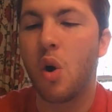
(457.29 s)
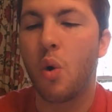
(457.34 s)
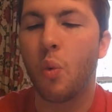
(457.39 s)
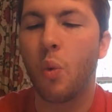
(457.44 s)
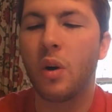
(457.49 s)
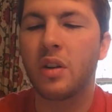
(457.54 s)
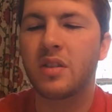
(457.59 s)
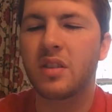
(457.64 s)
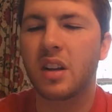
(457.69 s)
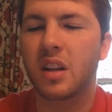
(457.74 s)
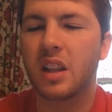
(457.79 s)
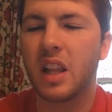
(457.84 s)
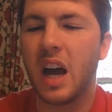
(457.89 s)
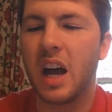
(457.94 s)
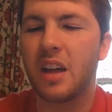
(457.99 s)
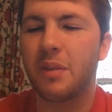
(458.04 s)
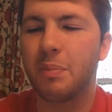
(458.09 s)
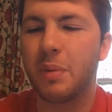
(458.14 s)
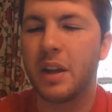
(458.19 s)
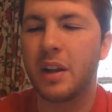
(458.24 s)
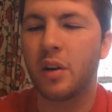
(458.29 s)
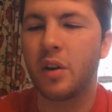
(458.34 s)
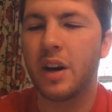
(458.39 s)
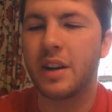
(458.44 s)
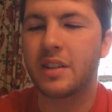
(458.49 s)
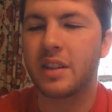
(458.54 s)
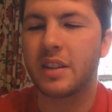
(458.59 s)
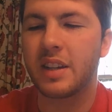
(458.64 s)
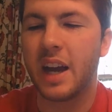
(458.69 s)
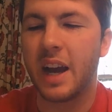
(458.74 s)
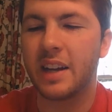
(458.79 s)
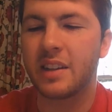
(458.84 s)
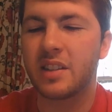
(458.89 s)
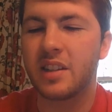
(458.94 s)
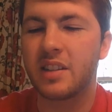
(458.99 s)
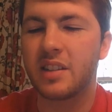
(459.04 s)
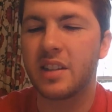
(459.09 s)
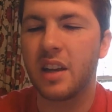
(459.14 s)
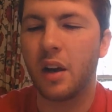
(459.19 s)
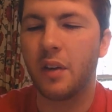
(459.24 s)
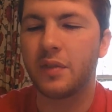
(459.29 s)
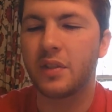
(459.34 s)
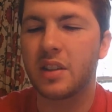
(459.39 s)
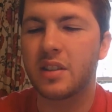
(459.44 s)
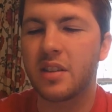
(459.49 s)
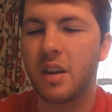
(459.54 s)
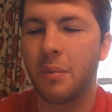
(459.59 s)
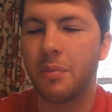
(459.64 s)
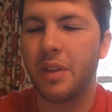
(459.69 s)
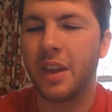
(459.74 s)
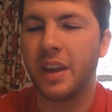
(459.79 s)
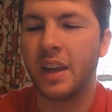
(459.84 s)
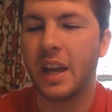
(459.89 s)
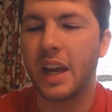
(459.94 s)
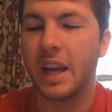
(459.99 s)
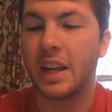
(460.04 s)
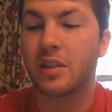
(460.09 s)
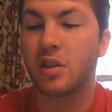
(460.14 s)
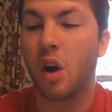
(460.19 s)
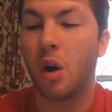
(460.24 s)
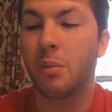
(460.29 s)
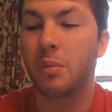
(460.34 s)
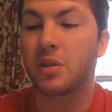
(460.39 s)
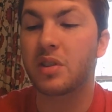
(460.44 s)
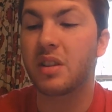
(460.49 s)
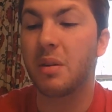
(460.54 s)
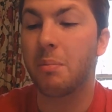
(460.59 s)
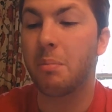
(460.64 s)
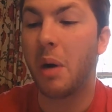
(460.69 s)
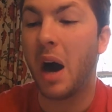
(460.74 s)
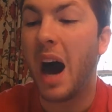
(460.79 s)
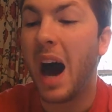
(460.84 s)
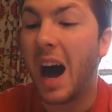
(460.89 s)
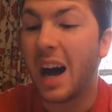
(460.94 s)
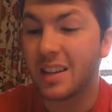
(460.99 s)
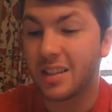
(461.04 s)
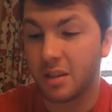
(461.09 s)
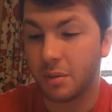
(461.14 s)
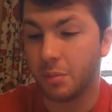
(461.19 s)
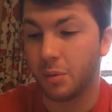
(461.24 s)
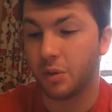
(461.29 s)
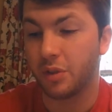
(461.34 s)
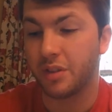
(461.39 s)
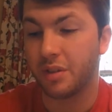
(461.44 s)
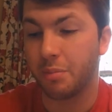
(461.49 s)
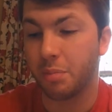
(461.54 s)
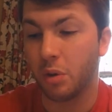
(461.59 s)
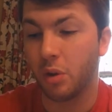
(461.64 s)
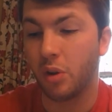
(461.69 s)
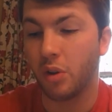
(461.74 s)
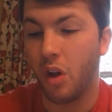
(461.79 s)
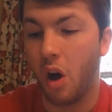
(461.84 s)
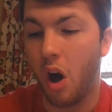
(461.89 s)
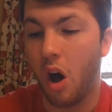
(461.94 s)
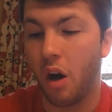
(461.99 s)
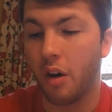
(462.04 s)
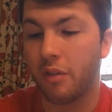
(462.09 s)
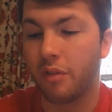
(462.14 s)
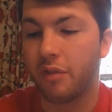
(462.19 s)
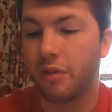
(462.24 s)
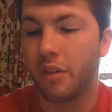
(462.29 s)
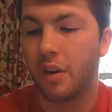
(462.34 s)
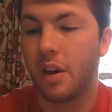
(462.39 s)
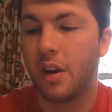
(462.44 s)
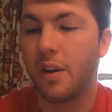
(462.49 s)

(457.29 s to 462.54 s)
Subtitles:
Once a Goliath beetle has attached itself to something, it's almost impossible to pull off.